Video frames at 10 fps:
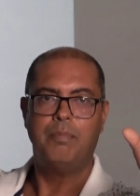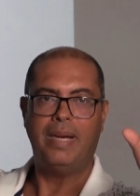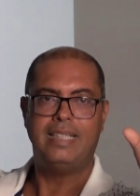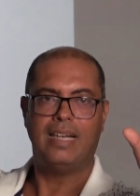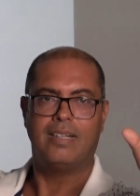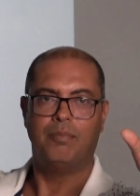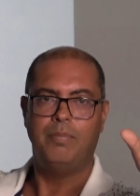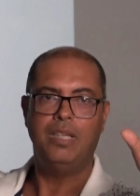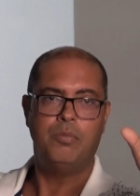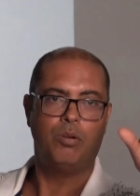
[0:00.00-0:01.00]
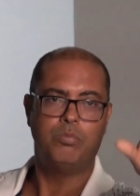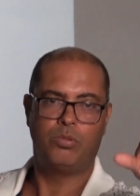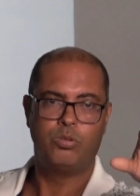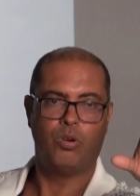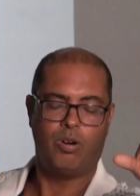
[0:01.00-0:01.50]
media,
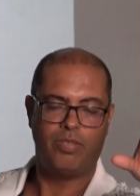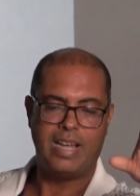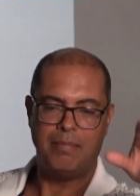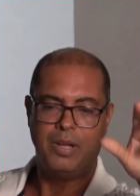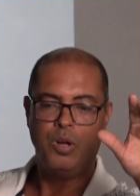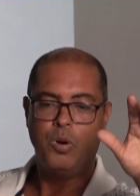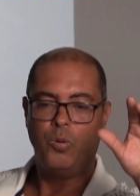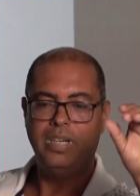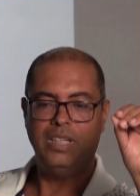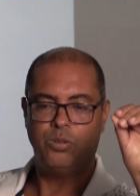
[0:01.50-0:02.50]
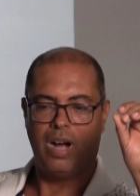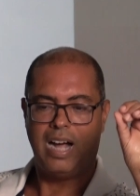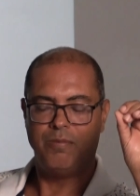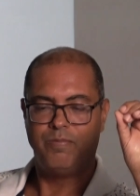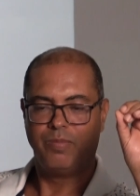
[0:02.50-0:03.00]
minimum 2 of them. We need to
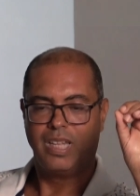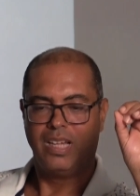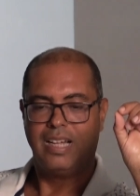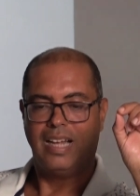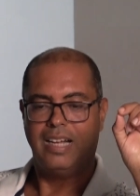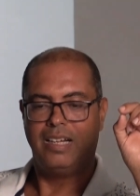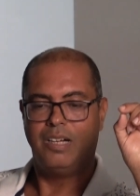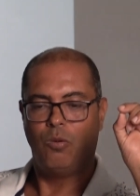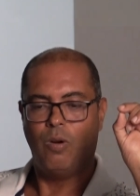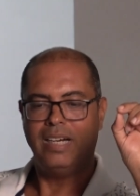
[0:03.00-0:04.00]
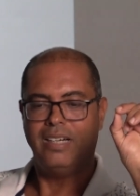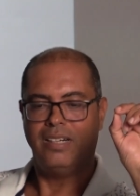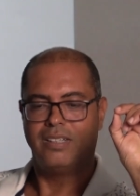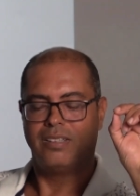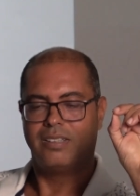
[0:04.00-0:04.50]
have
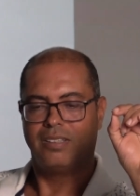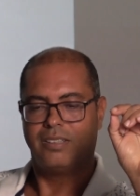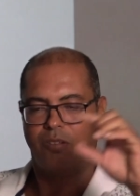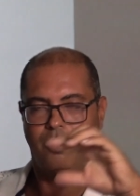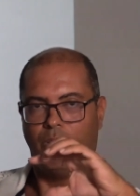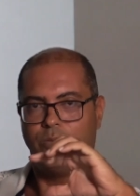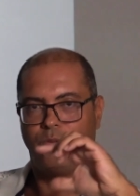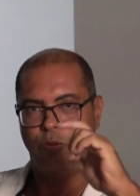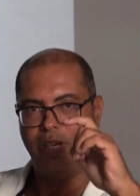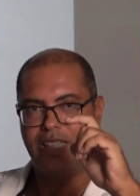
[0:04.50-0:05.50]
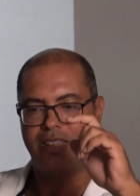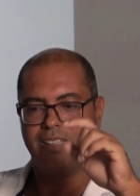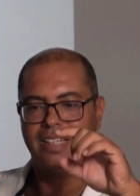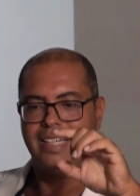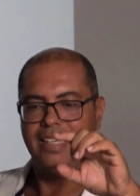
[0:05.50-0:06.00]
one of which
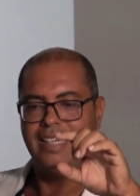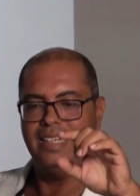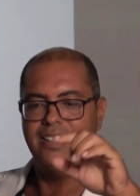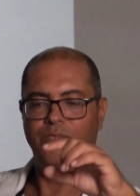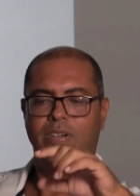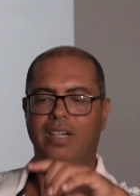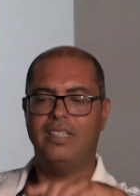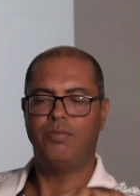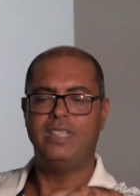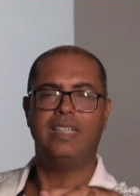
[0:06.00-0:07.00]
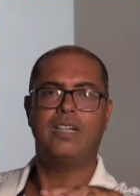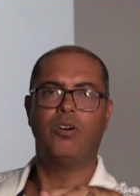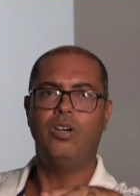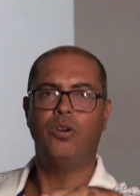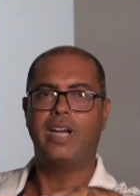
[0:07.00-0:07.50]
in different
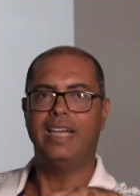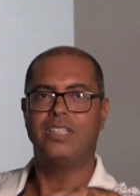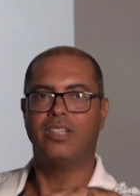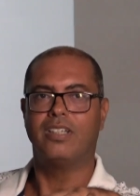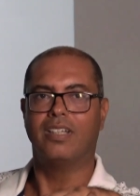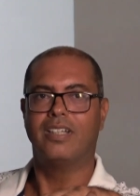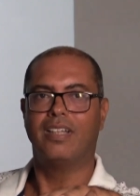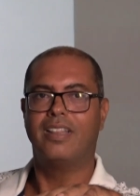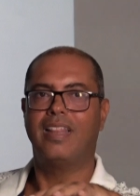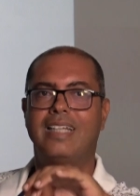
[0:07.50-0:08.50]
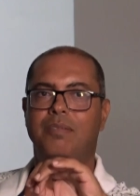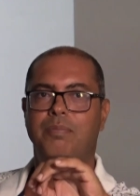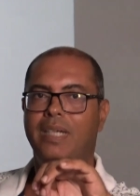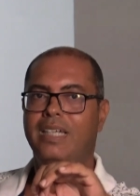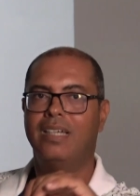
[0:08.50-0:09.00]
physical location.
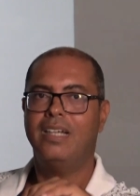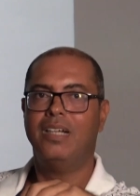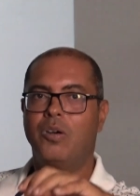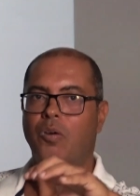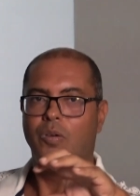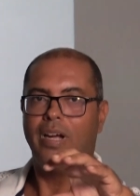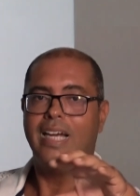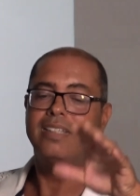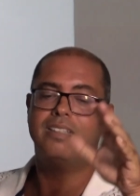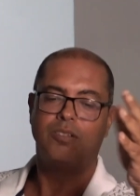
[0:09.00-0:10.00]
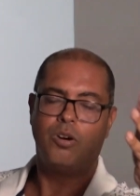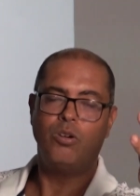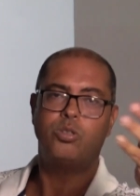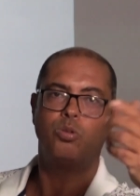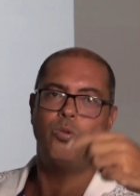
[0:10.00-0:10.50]
That means, and
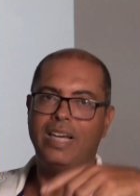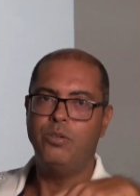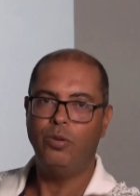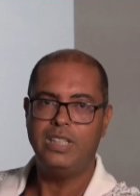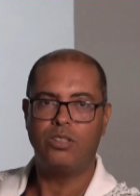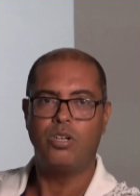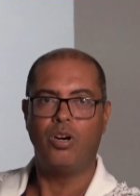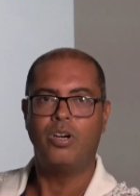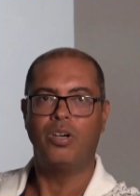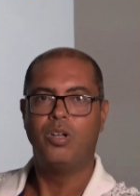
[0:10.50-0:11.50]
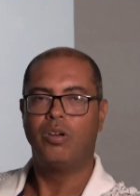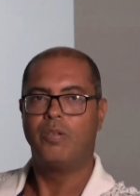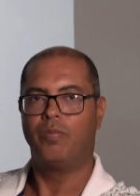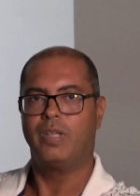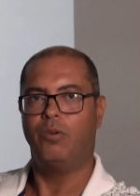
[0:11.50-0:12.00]
also when we store,
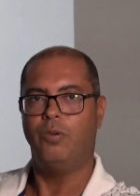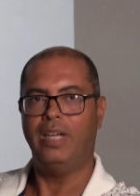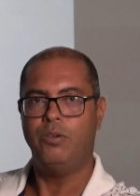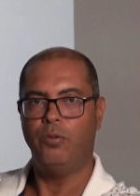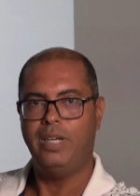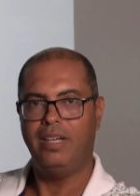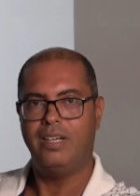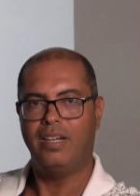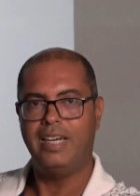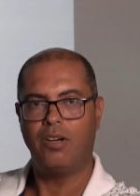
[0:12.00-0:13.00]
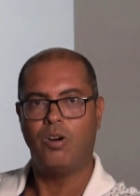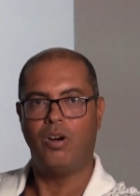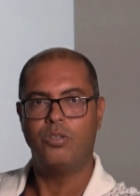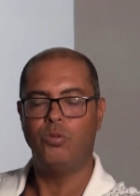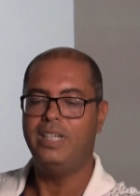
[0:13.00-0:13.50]
when we
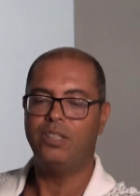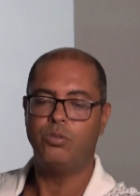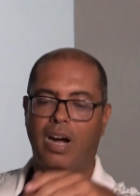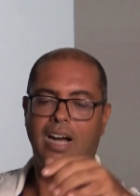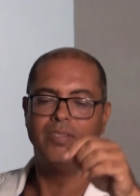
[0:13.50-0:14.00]
record, we need to